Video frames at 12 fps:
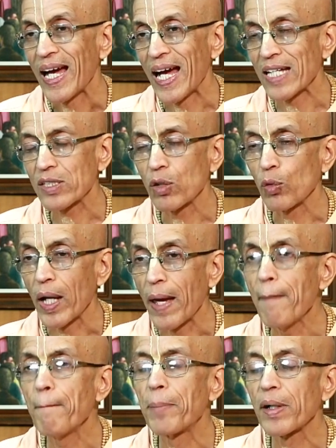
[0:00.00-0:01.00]
as the
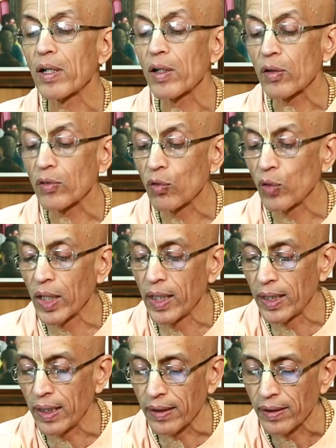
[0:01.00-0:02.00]
emperor of the
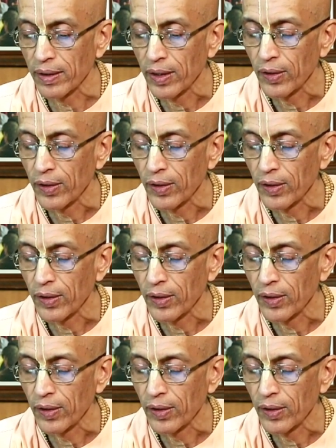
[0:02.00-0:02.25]
world